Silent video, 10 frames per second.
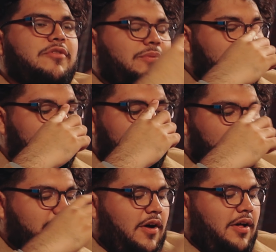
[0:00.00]
Everyone
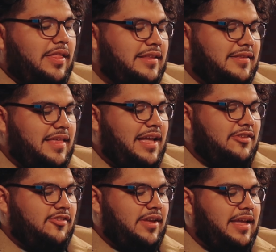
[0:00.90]
can fall into
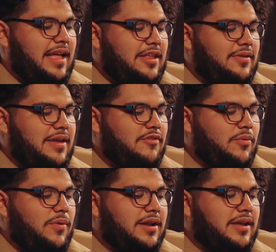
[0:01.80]
that shit, and you
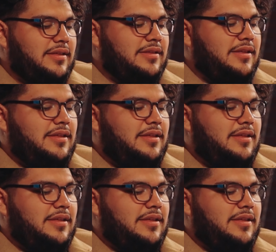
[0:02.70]
never want